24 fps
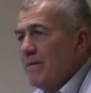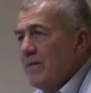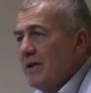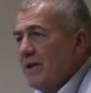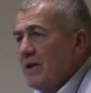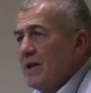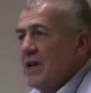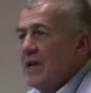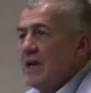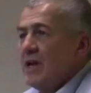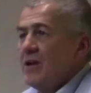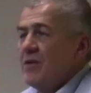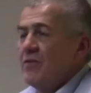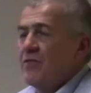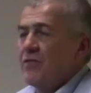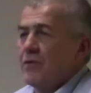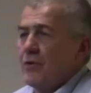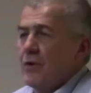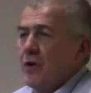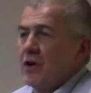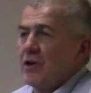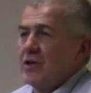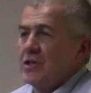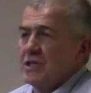the need
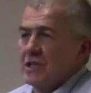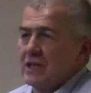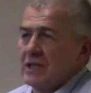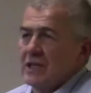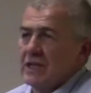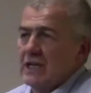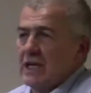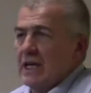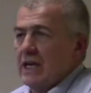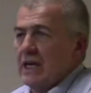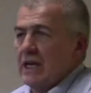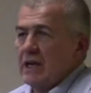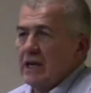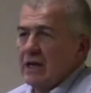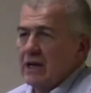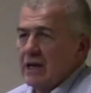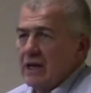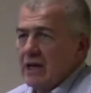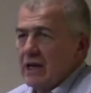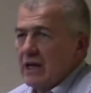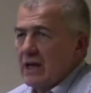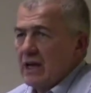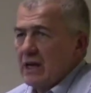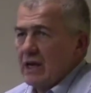for agility
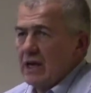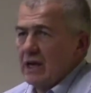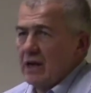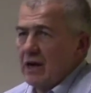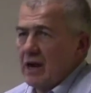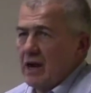in